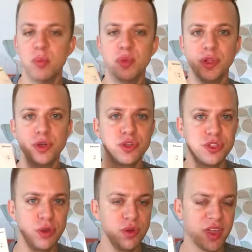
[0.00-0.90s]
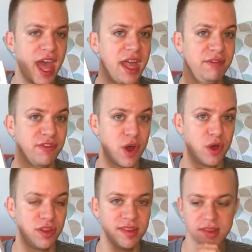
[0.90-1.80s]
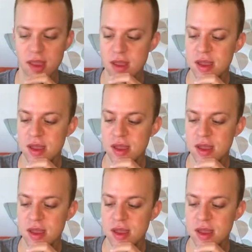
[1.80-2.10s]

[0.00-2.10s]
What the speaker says: Bluetooth headphones,